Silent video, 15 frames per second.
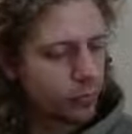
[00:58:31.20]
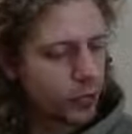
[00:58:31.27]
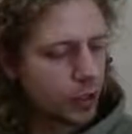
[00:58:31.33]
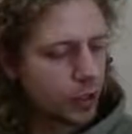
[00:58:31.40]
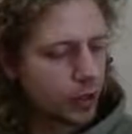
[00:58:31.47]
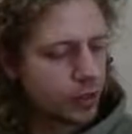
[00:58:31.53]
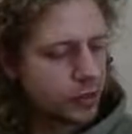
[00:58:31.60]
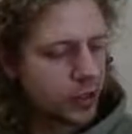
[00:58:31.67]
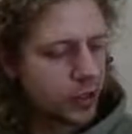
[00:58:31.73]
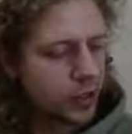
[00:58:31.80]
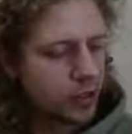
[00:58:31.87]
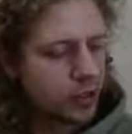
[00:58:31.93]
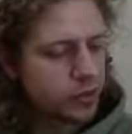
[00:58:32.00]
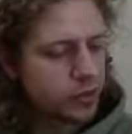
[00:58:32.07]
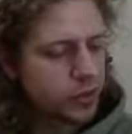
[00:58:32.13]
Alright, let's see.
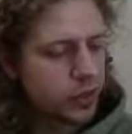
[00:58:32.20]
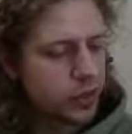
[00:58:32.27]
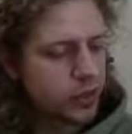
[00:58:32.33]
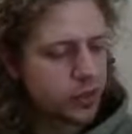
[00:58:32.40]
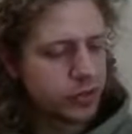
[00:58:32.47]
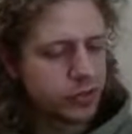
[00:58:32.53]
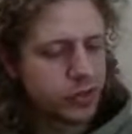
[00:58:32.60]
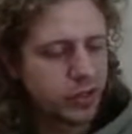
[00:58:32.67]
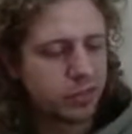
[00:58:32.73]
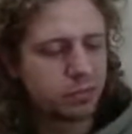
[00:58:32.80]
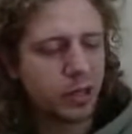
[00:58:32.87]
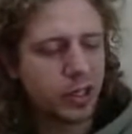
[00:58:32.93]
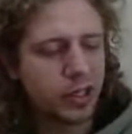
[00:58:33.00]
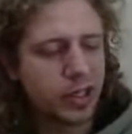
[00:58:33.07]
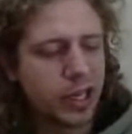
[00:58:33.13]
Anand says, if
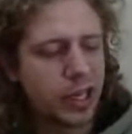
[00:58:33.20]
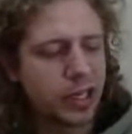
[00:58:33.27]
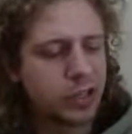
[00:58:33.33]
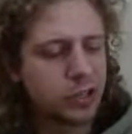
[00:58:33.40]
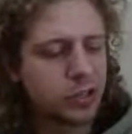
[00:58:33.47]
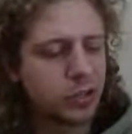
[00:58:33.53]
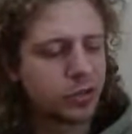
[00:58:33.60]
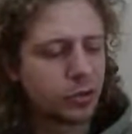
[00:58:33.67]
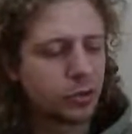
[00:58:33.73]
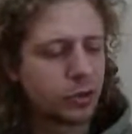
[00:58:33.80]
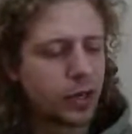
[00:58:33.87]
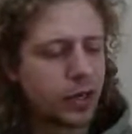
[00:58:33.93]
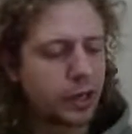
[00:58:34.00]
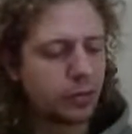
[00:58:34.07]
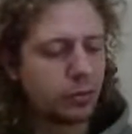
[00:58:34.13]
blockading is good for
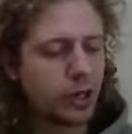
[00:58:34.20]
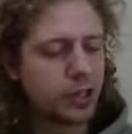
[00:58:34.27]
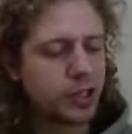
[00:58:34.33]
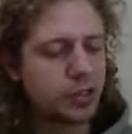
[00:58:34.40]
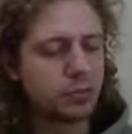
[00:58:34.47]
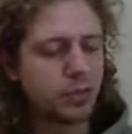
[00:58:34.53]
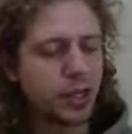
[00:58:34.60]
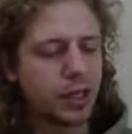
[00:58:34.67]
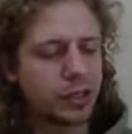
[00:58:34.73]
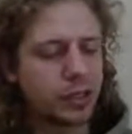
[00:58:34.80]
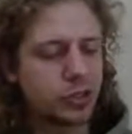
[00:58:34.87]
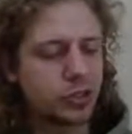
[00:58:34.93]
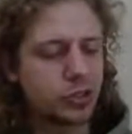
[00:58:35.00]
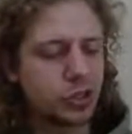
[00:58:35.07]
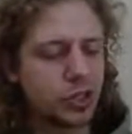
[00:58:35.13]
white, why didn't black
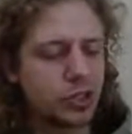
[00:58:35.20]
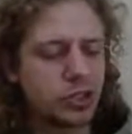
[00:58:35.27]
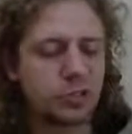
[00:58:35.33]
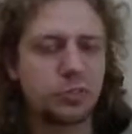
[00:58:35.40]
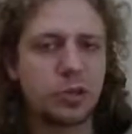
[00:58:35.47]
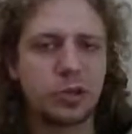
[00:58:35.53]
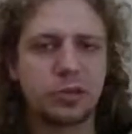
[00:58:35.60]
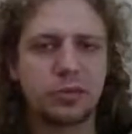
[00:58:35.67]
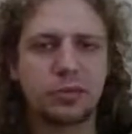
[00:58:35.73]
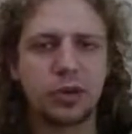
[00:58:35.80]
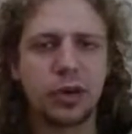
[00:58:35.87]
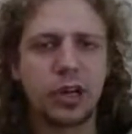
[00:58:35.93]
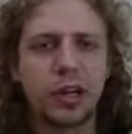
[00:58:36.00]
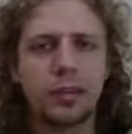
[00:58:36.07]
exchange his bishop for it?